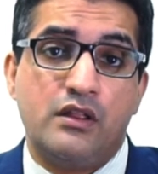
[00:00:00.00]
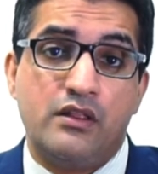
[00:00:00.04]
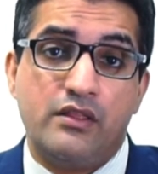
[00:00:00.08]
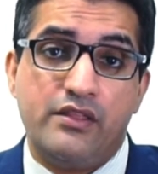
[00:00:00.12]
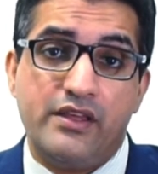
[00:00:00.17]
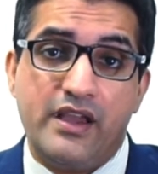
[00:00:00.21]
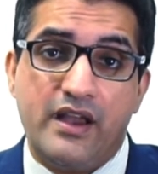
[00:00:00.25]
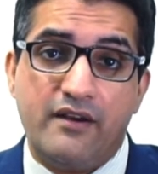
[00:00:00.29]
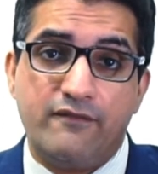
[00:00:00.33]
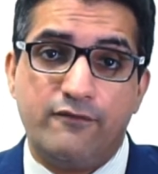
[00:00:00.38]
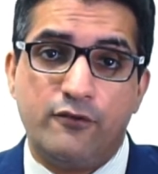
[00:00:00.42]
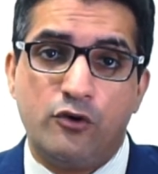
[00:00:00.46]

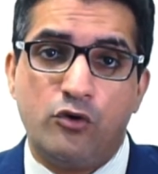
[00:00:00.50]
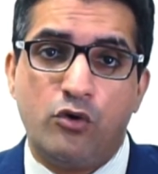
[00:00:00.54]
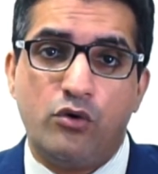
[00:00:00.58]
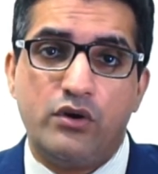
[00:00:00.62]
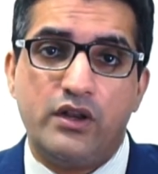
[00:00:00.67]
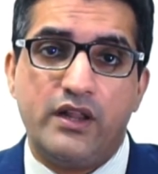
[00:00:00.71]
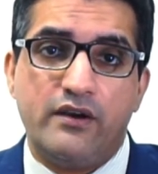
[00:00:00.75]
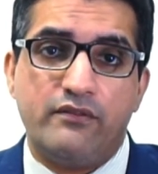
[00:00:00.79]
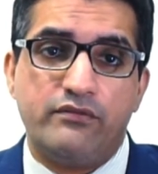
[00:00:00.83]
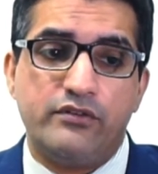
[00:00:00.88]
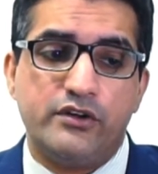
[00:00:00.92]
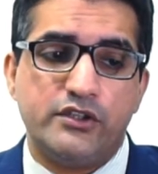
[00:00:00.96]
They have low
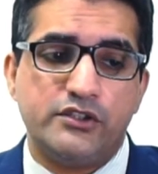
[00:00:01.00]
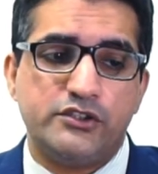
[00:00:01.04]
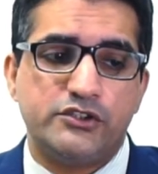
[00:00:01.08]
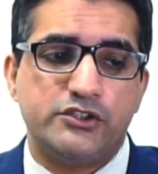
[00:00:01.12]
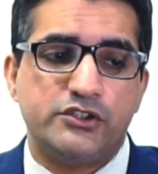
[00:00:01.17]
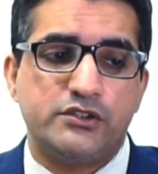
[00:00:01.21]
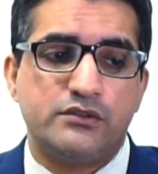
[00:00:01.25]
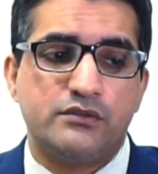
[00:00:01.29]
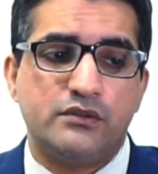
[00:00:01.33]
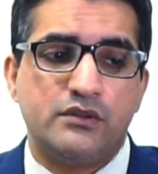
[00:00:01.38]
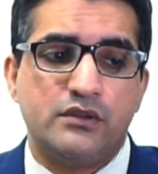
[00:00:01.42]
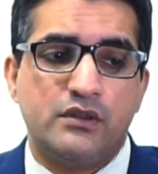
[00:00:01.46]

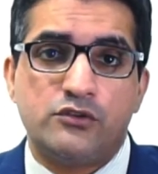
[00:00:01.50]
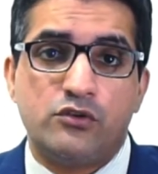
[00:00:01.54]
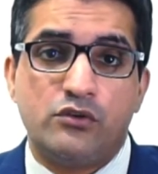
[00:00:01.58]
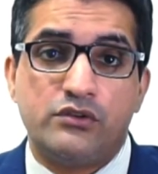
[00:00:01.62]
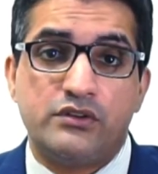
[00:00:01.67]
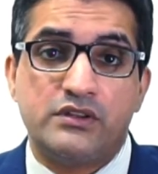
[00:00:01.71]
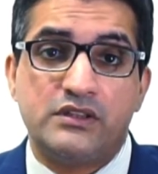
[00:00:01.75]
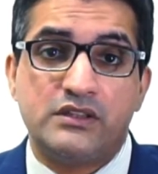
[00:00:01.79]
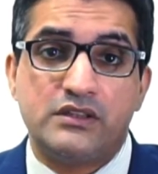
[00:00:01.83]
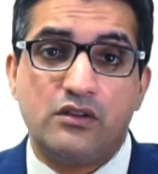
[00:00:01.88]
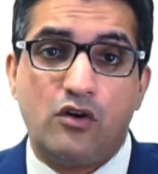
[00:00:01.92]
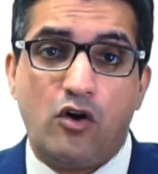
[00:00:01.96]
leverage.
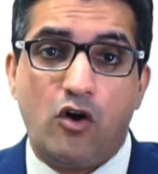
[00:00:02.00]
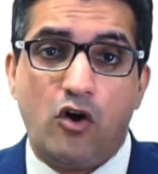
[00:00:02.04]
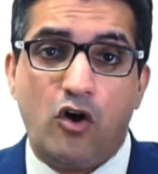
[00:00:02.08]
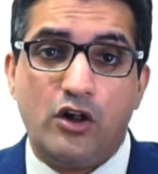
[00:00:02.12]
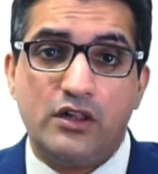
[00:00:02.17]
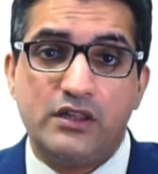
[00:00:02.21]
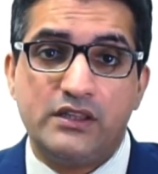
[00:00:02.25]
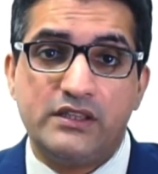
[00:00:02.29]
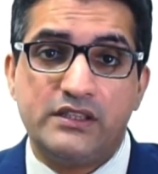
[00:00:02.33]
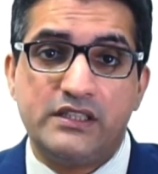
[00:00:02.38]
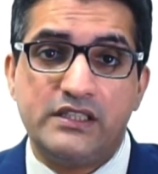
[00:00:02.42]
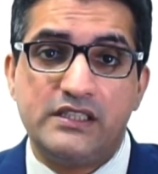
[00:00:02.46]
So
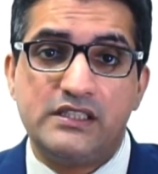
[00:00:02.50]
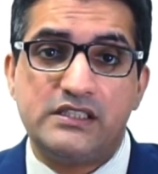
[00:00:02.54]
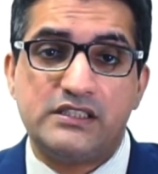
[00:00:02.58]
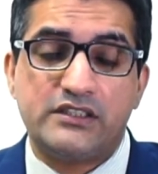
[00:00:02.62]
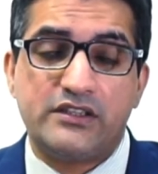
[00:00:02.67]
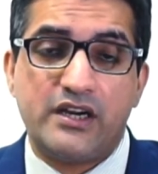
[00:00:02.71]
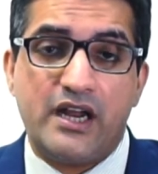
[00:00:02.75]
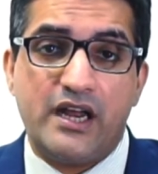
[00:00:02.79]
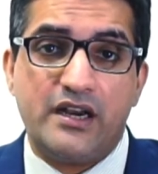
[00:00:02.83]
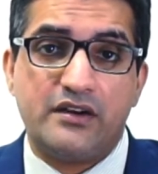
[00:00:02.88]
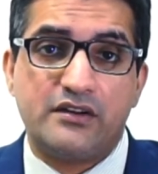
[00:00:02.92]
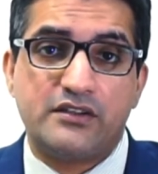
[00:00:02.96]
all these
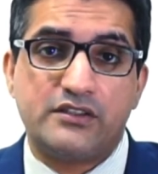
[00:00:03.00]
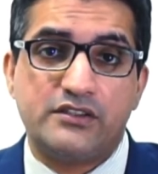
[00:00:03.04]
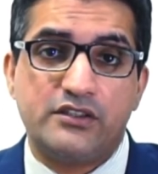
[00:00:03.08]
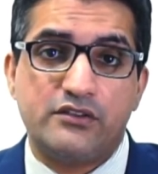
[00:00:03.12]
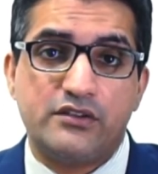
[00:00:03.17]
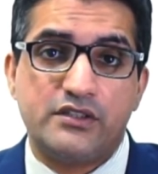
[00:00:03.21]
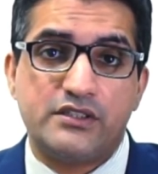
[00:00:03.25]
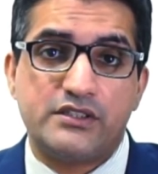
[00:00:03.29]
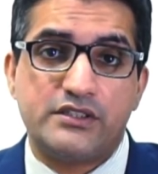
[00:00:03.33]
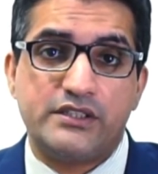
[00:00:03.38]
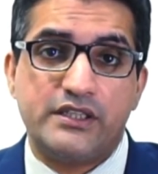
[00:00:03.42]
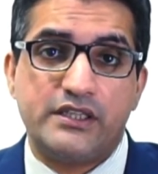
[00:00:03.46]

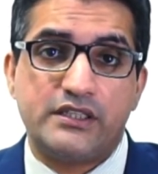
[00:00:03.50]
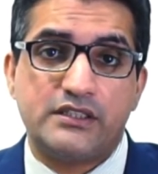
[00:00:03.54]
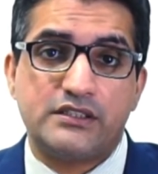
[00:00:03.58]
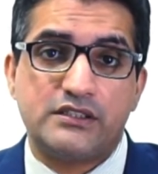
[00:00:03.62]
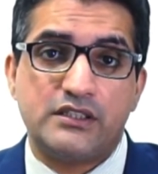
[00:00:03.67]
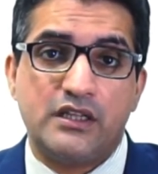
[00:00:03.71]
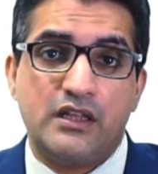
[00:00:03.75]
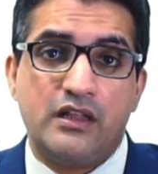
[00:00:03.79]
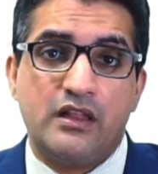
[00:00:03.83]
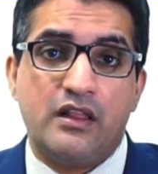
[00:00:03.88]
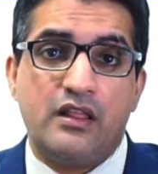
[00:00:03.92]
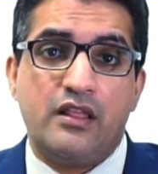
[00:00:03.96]

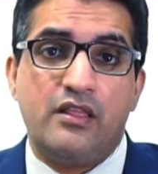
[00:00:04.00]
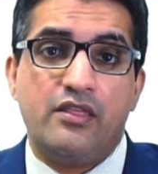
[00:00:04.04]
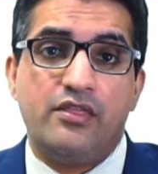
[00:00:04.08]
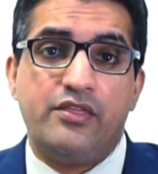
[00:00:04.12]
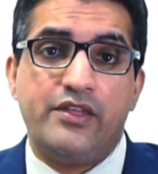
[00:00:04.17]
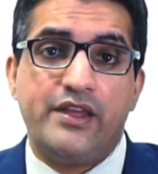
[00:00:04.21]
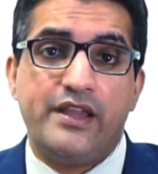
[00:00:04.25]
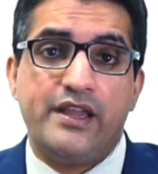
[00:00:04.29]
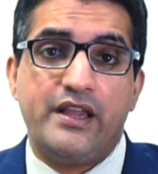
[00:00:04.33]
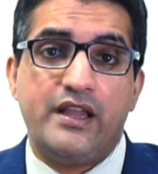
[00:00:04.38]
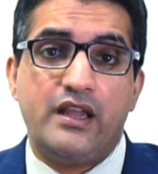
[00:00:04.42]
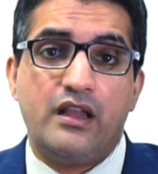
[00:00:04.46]
characteristics,
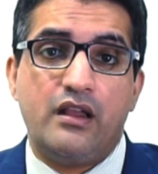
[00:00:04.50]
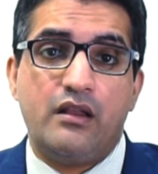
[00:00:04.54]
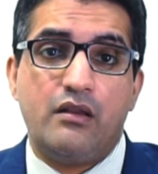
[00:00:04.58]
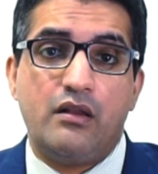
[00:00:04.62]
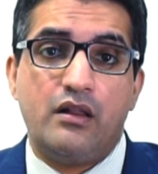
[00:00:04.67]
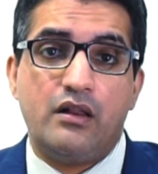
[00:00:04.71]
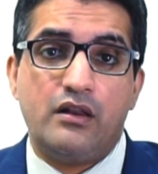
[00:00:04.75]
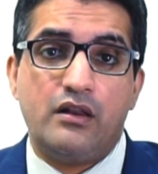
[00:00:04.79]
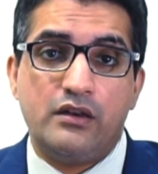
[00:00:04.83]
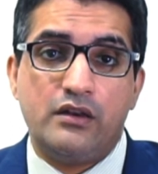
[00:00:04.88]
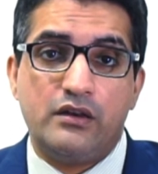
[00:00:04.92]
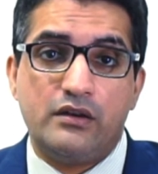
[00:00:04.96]
they
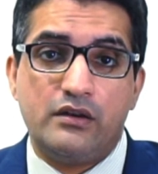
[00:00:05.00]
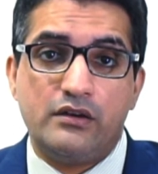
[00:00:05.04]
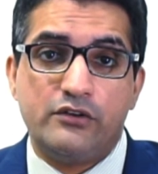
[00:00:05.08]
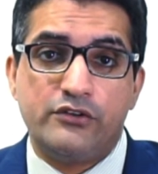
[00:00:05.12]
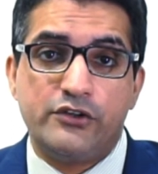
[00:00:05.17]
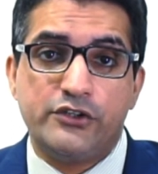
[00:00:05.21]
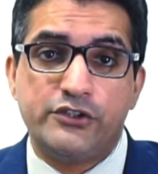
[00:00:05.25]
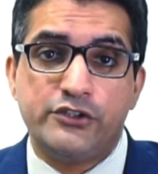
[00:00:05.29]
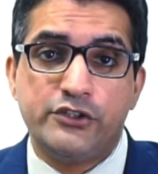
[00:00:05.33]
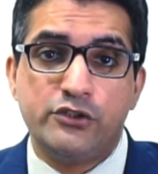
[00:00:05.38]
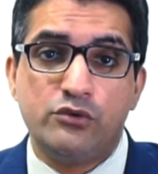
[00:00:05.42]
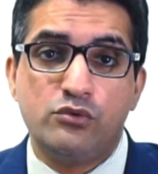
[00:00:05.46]

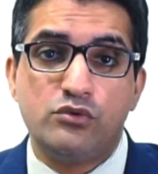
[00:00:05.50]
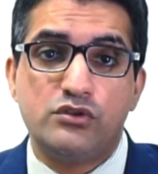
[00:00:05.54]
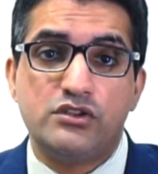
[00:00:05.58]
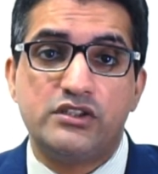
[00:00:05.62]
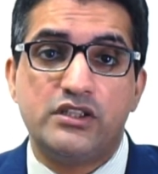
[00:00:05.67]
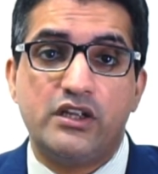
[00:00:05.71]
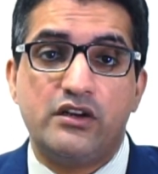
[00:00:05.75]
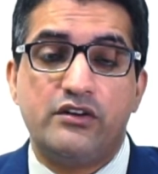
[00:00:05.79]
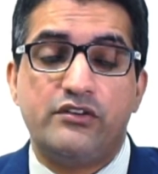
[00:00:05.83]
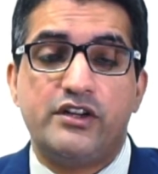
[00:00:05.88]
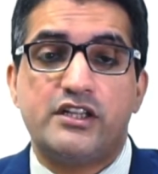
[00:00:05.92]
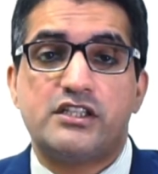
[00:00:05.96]
reduce
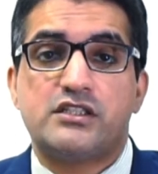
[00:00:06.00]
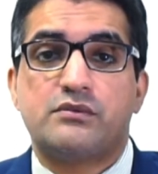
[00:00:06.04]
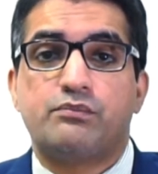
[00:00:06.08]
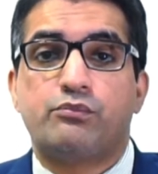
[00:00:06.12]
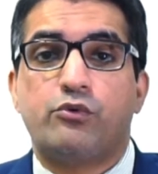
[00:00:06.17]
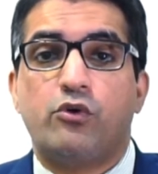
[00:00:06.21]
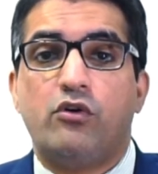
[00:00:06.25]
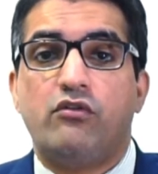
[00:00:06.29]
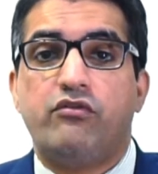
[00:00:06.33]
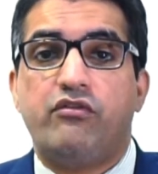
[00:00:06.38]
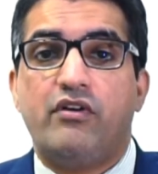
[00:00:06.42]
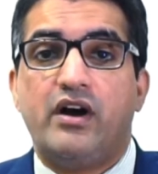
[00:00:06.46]
the risk
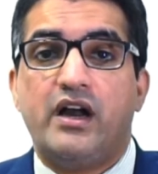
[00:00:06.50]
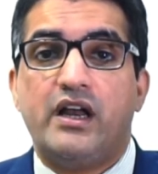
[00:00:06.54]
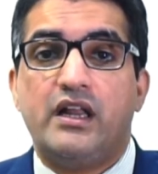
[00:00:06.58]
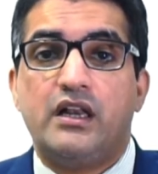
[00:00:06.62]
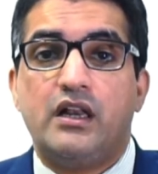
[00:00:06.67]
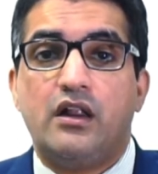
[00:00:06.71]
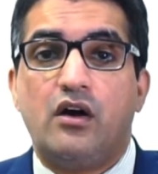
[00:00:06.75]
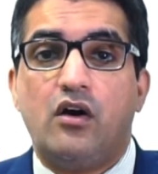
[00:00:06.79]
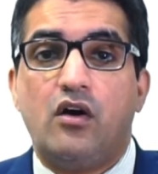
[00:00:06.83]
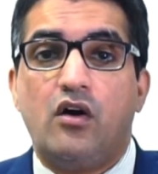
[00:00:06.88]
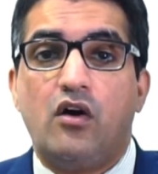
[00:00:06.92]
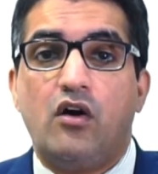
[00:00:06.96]

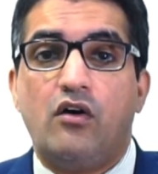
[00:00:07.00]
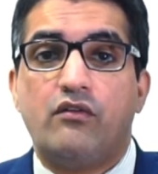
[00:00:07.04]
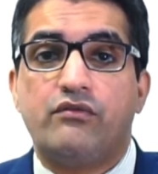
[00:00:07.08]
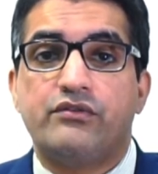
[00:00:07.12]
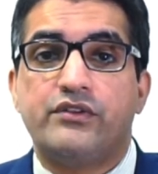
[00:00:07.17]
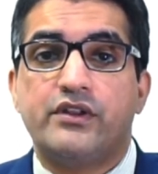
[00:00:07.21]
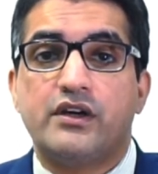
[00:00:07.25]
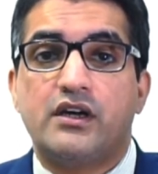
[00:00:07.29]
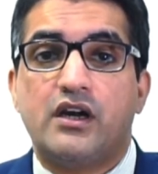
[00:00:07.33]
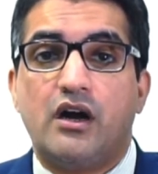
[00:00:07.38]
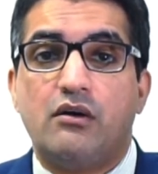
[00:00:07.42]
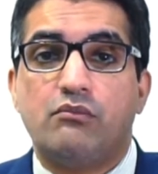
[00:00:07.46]
profile of
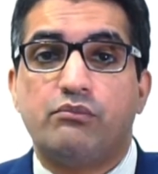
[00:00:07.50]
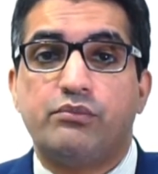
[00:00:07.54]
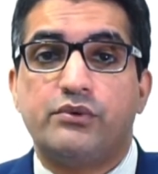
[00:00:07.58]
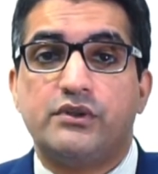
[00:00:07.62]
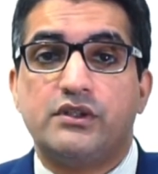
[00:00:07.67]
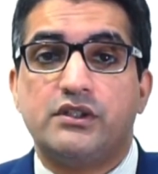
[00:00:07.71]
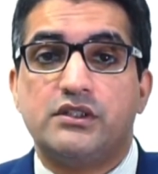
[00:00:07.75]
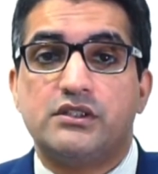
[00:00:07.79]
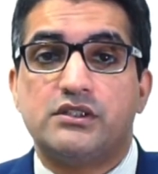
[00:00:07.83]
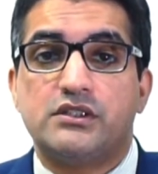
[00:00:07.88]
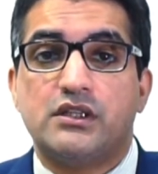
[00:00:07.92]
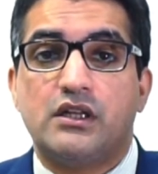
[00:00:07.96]
the
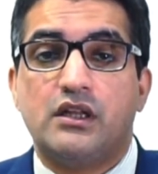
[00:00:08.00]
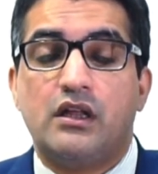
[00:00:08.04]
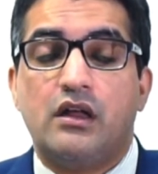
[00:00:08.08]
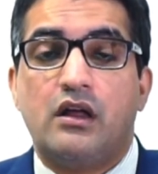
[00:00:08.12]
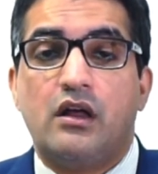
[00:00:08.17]
companies.